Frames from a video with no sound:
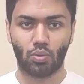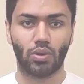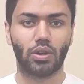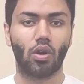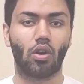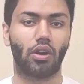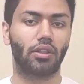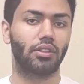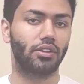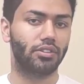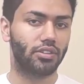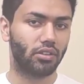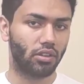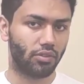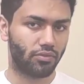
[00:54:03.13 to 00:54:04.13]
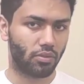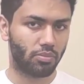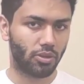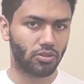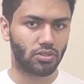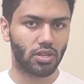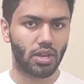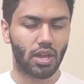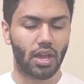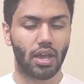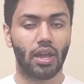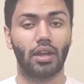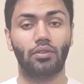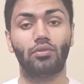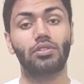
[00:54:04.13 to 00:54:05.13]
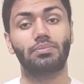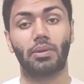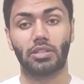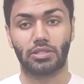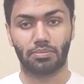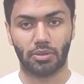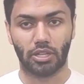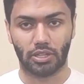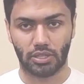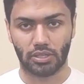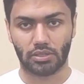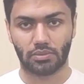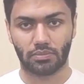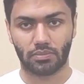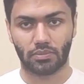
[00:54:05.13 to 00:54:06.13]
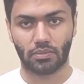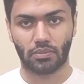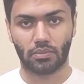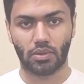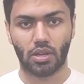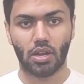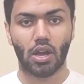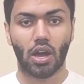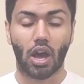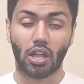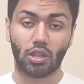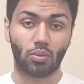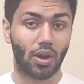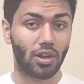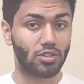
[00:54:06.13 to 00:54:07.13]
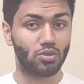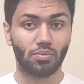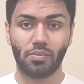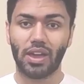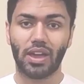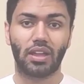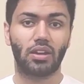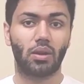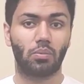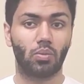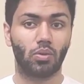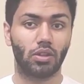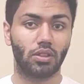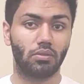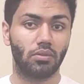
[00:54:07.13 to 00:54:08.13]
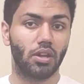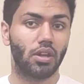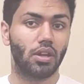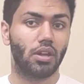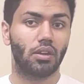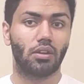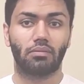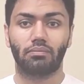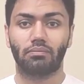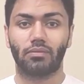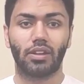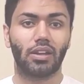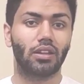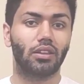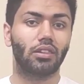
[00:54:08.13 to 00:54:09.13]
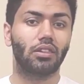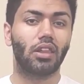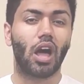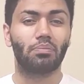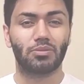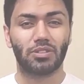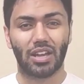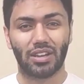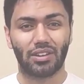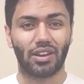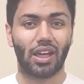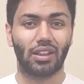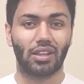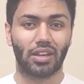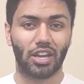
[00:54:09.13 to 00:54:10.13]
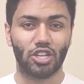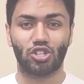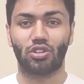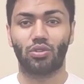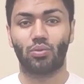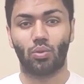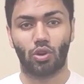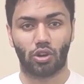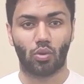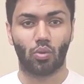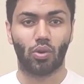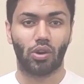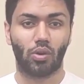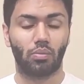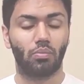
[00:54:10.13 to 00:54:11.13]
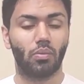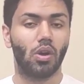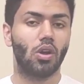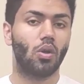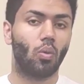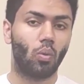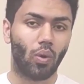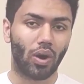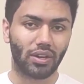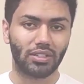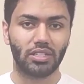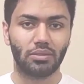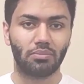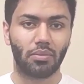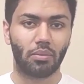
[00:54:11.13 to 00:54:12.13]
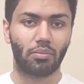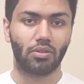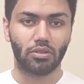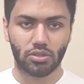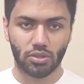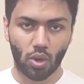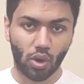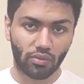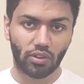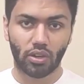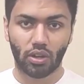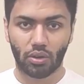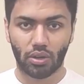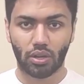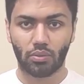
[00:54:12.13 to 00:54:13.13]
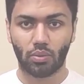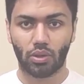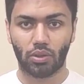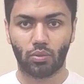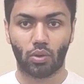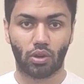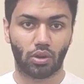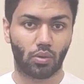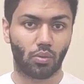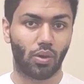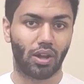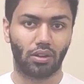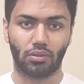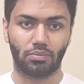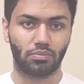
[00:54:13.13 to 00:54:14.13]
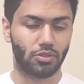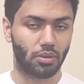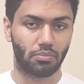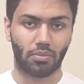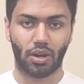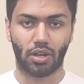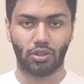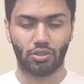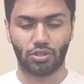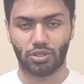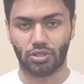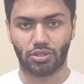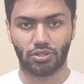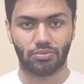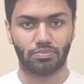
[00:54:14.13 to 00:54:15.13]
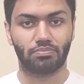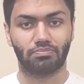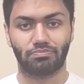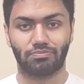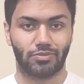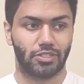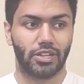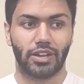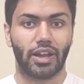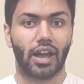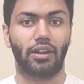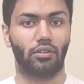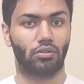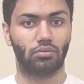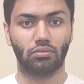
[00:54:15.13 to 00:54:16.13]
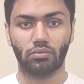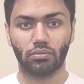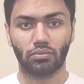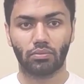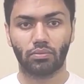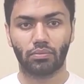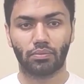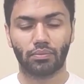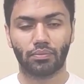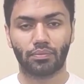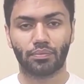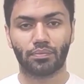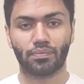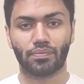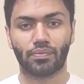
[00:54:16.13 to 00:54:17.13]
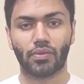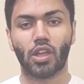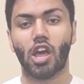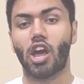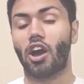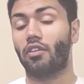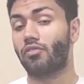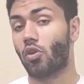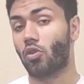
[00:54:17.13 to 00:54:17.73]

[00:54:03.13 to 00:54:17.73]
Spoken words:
regarding their deliverables and responsibilities. Otherwise, you may end up with a lopsided allocation of work where one team member is overloaded with work while some others are sitting idle. Of